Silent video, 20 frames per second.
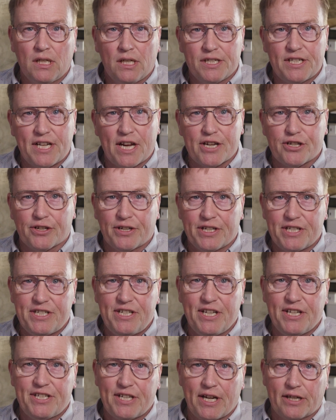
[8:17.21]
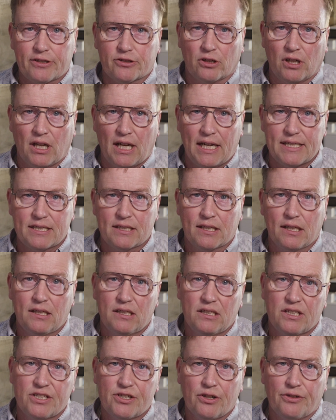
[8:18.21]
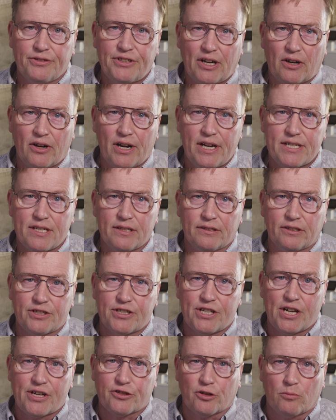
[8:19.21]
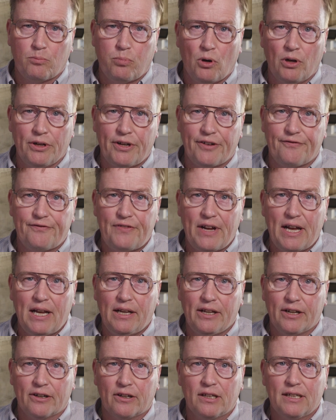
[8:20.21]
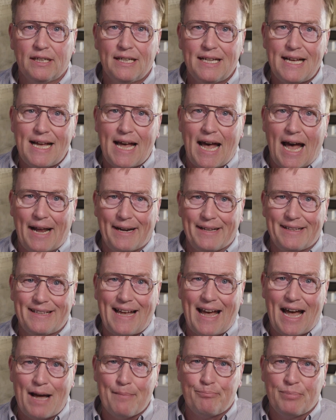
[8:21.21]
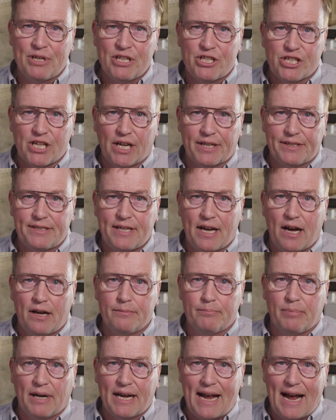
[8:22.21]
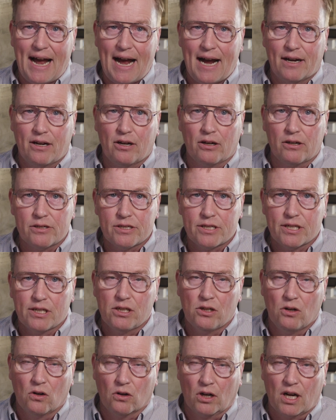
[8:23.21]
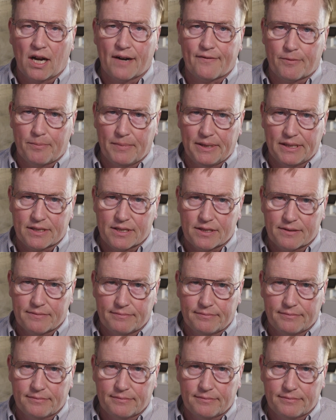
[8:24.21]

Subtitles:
Session is decentralized, so there isn't a central point of failure, and it can't be shut down by hackers or governments.